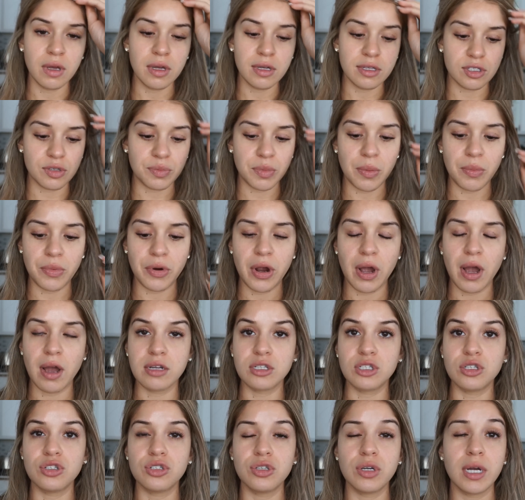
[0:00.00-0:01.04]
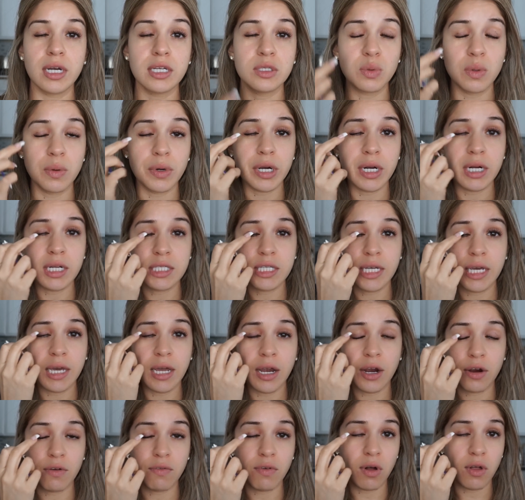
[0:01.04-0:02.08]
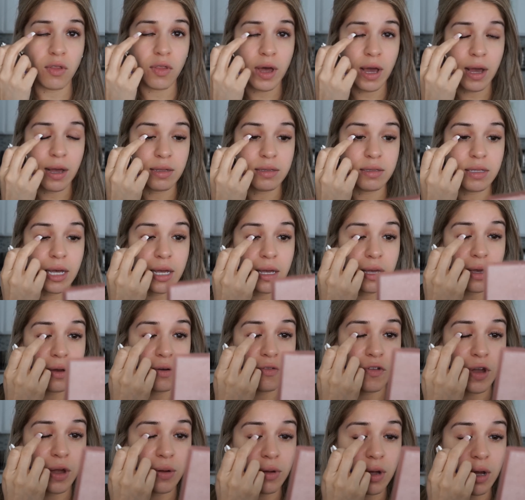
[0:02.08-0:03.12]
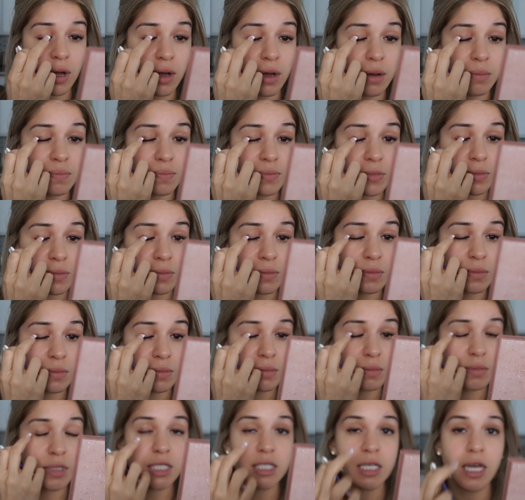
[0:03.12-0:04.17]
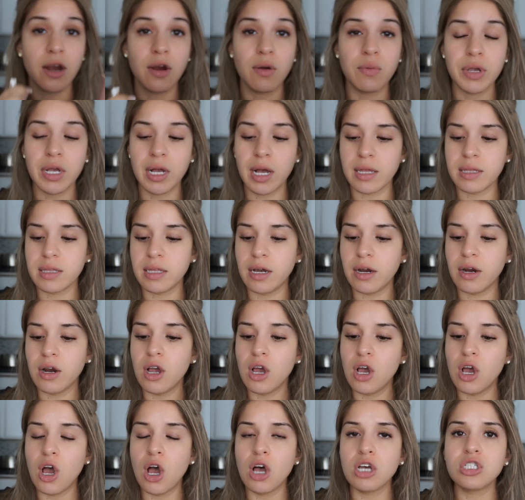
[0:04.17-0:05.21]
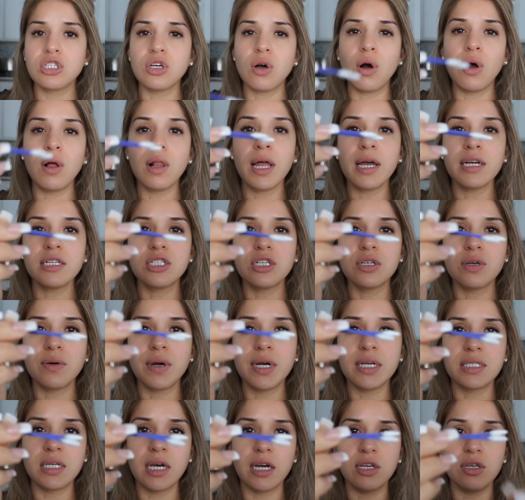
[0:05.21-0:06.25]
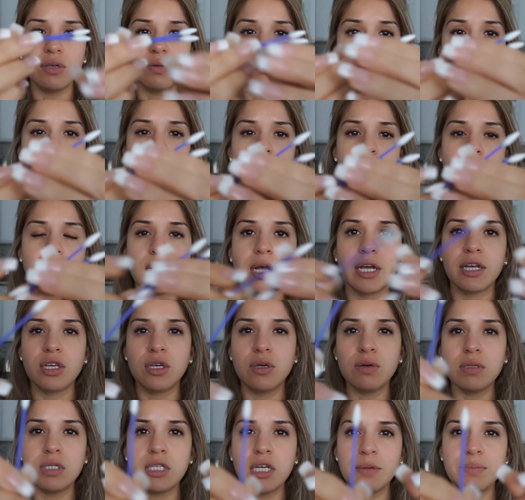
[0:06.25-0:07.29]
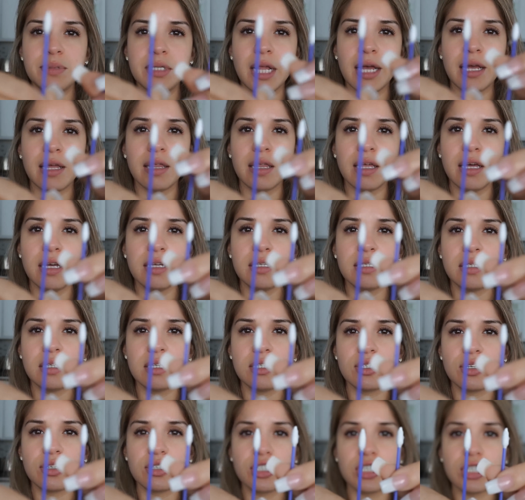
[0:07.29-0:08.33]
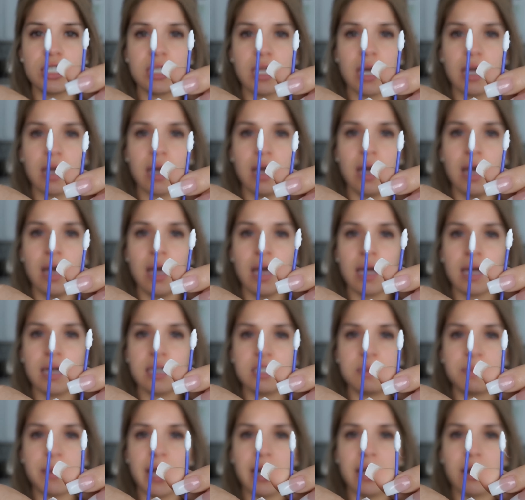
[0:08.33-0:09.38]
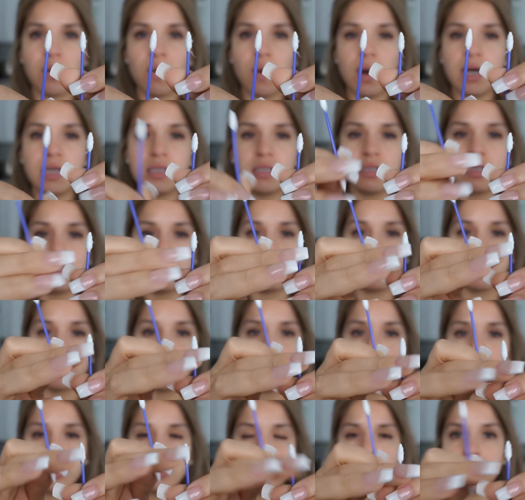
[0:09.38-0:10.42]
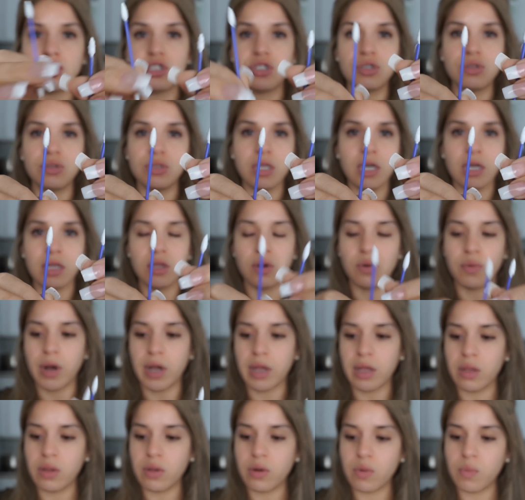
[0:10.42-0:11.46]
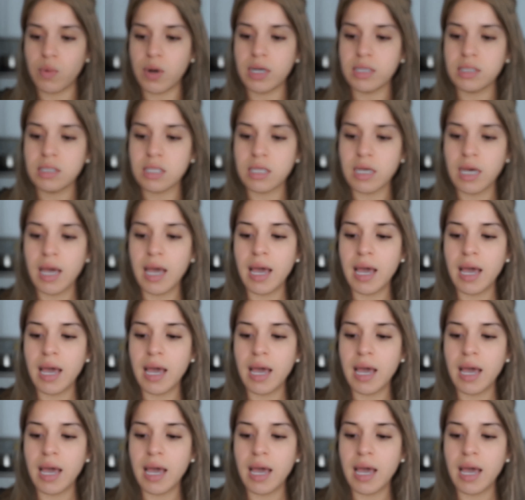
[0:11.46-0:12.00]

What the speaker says: So remember how I told you guys we were gonna take care of all that like mascara we got there? So all I do is I use like Q-tips like this. These are just like cosmetic ones, or you can just use like the regular ones.